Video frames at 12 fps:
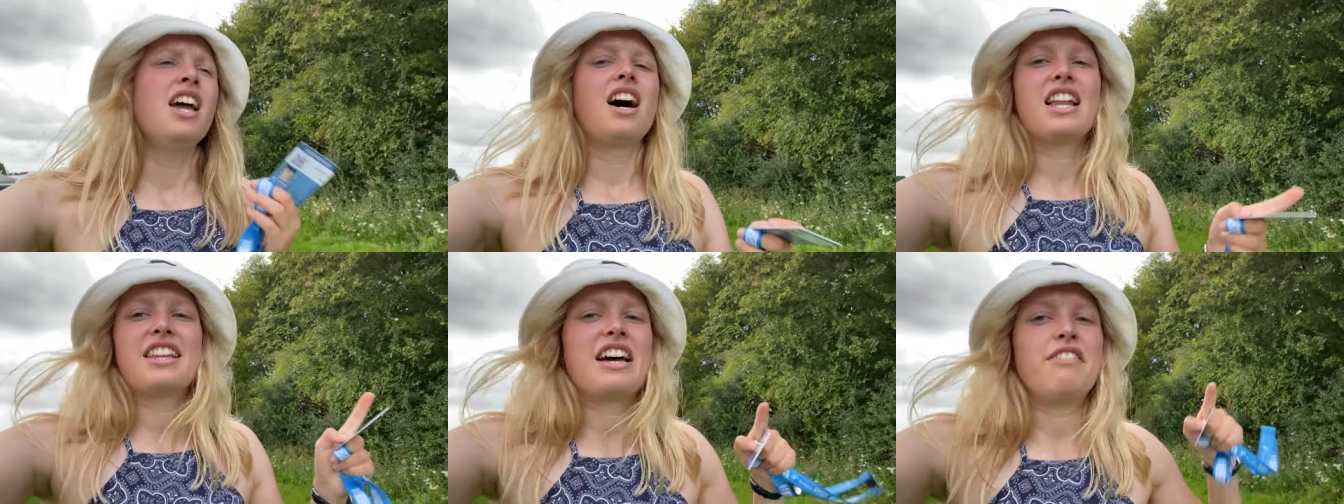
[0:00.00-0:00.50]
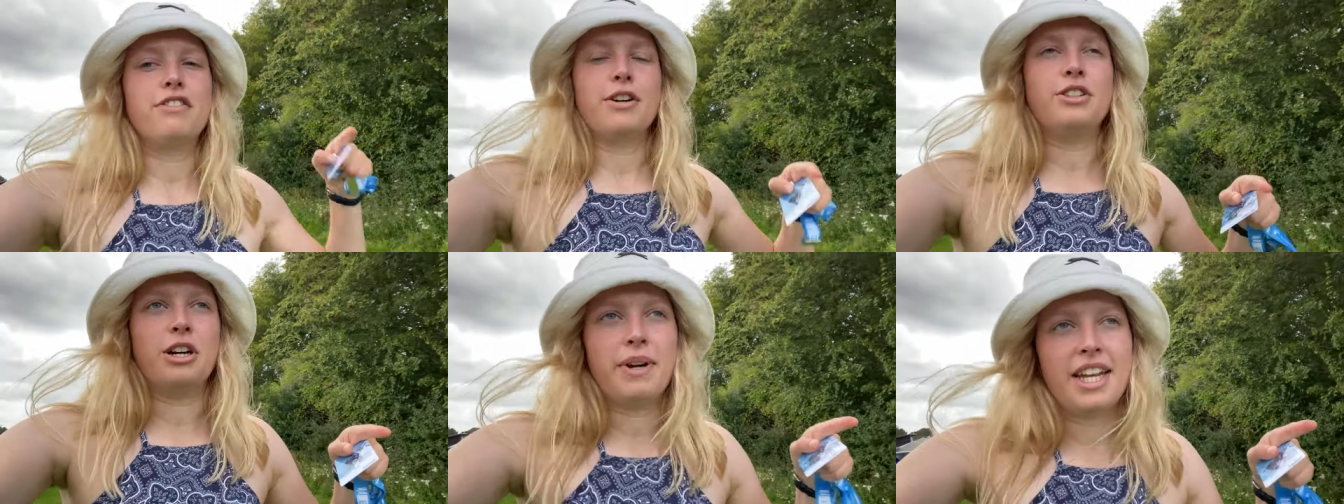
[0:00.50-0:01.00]
I'll add that
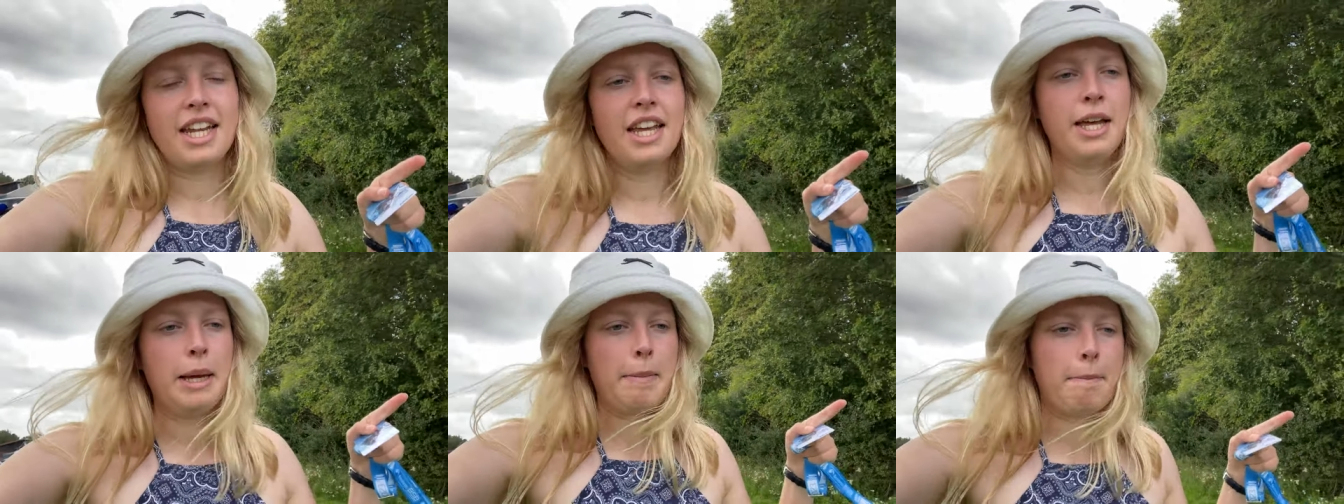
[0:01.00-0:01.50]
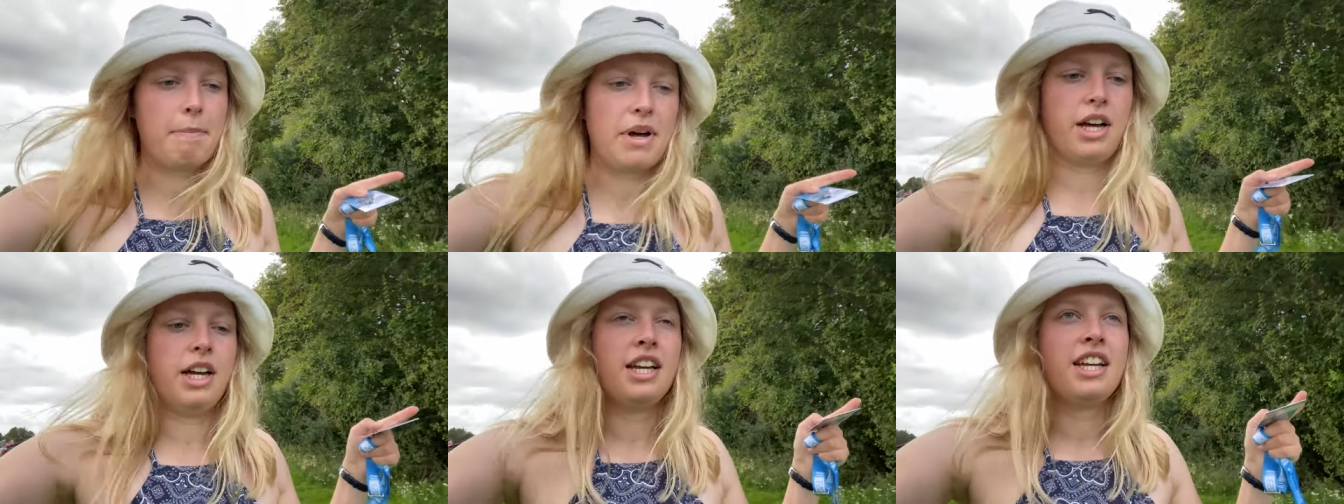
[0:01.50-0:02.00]
photo in, but